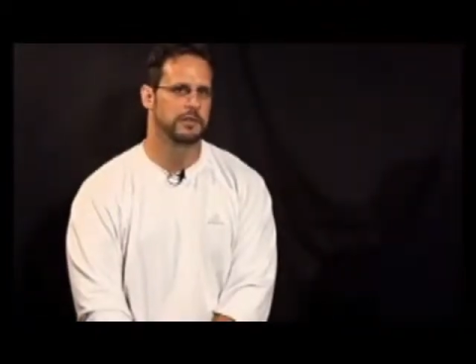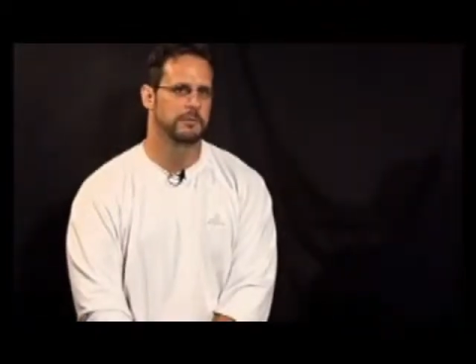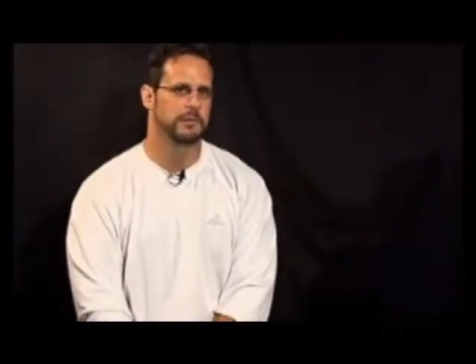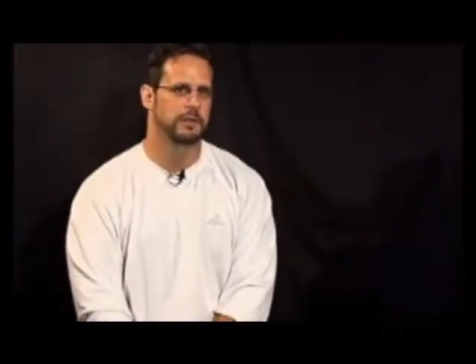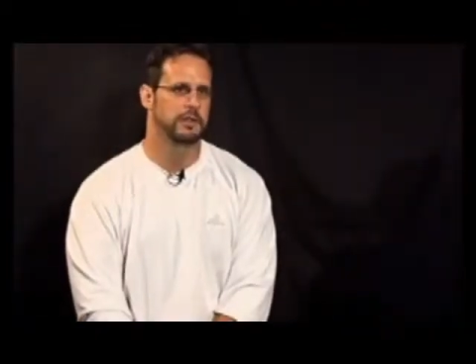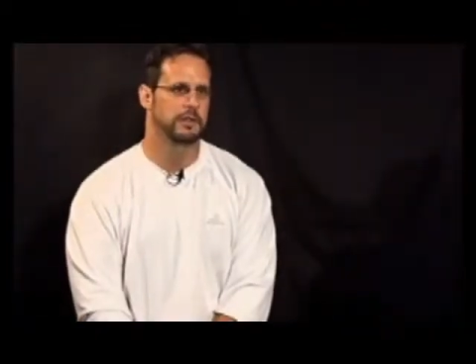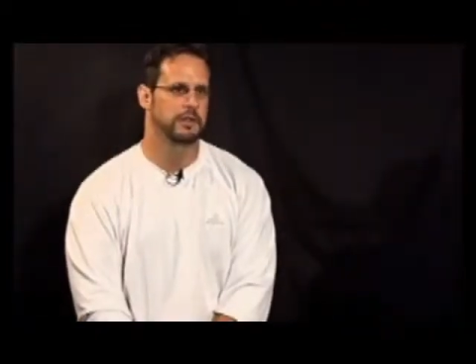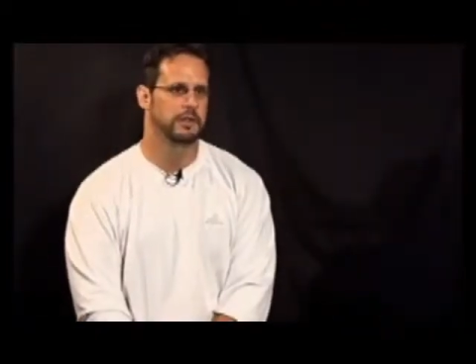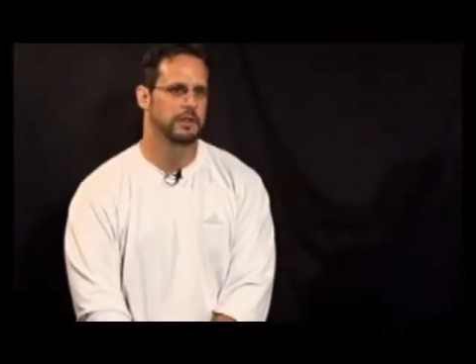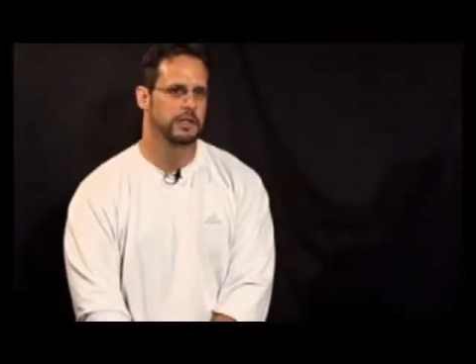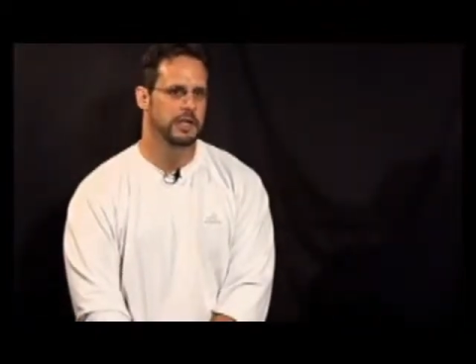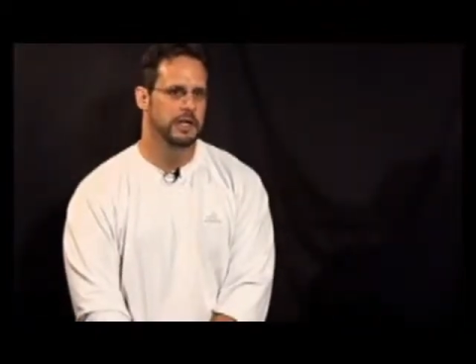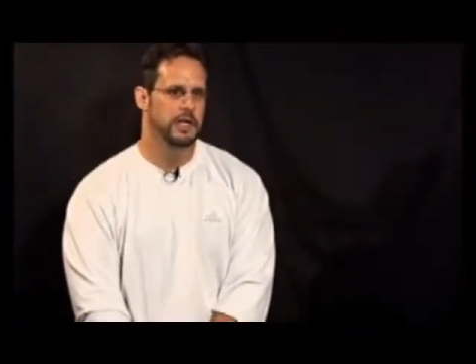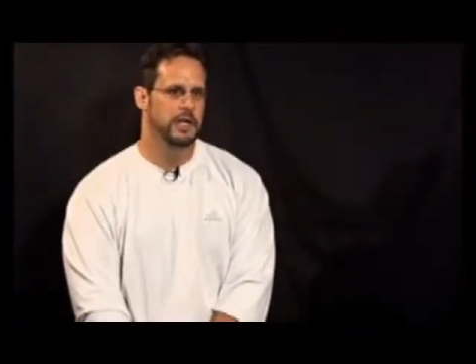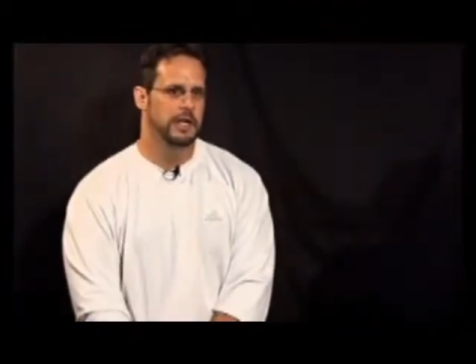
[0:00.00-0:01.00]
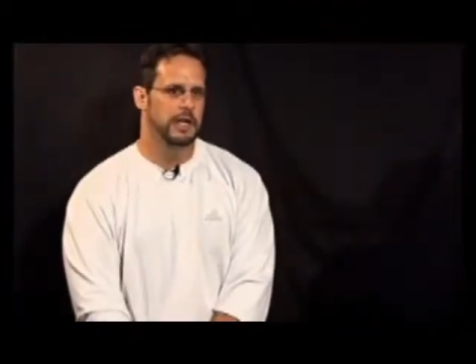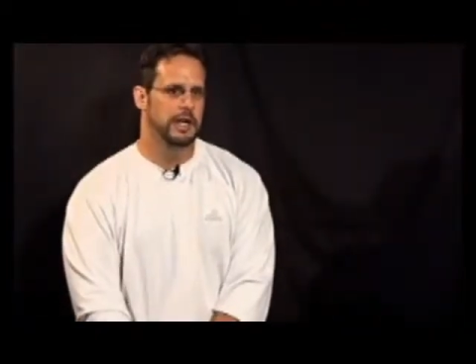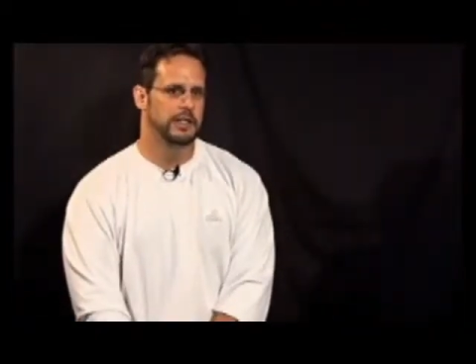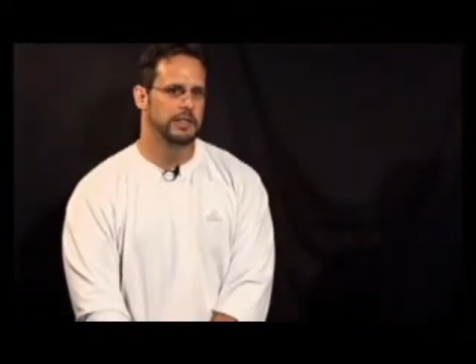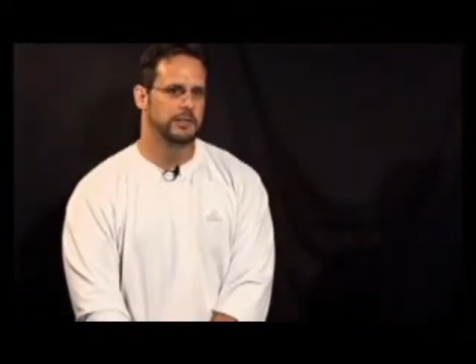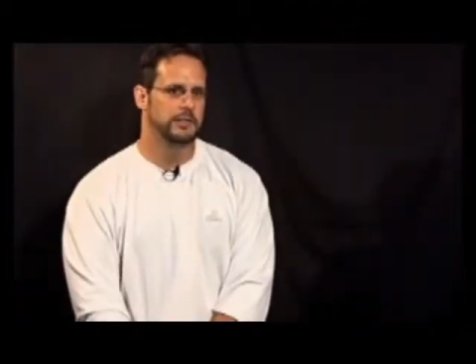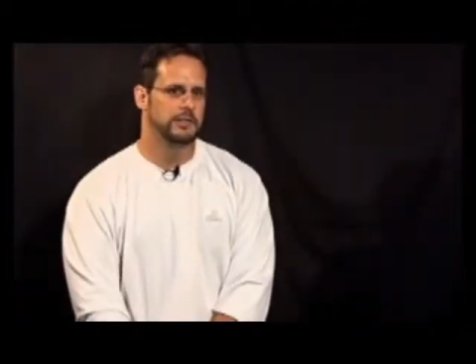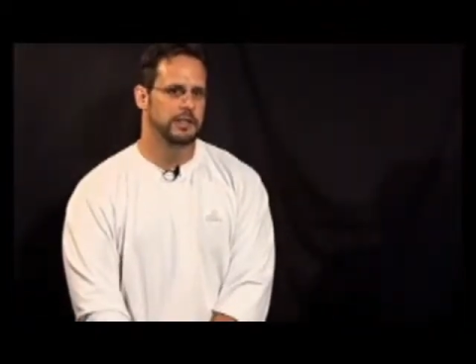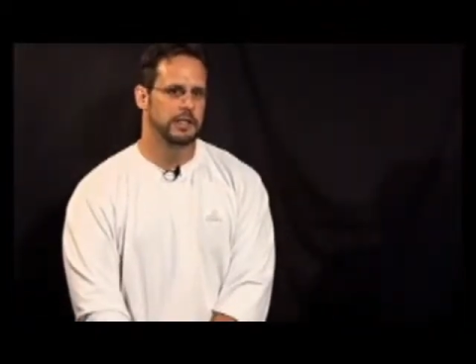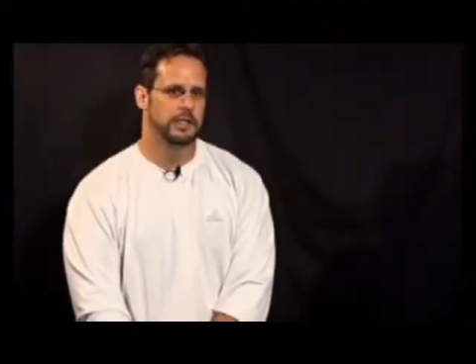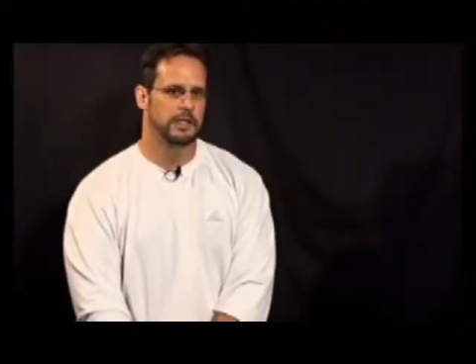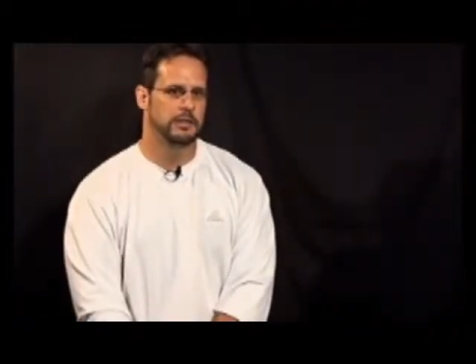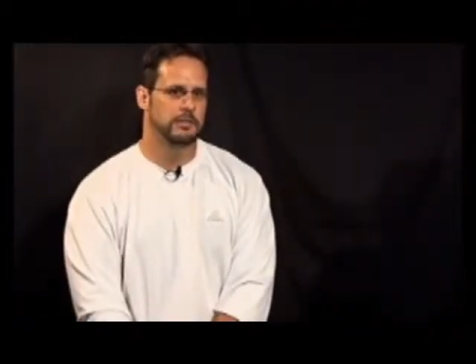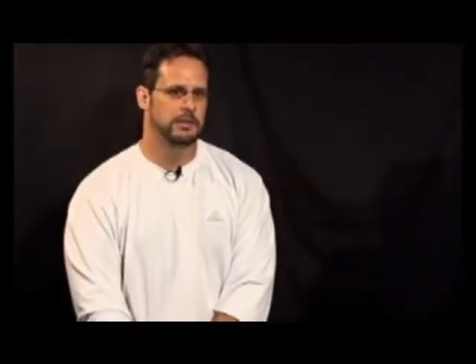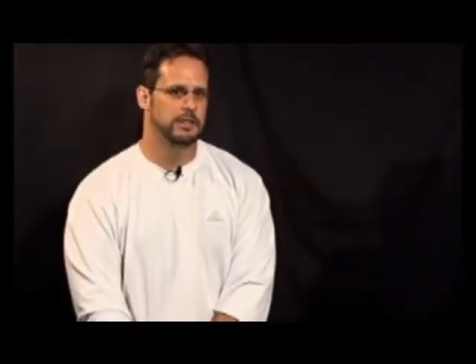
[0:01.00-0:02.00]
come out of here. I don't think
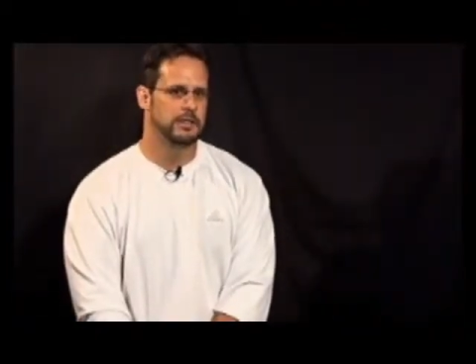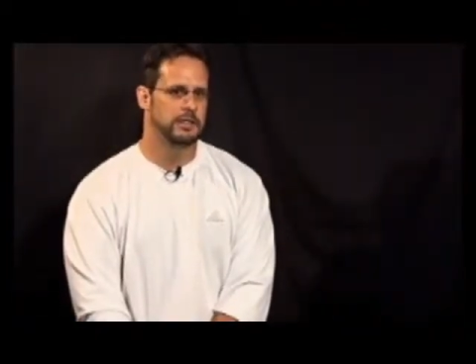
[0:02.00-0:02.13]
anybody's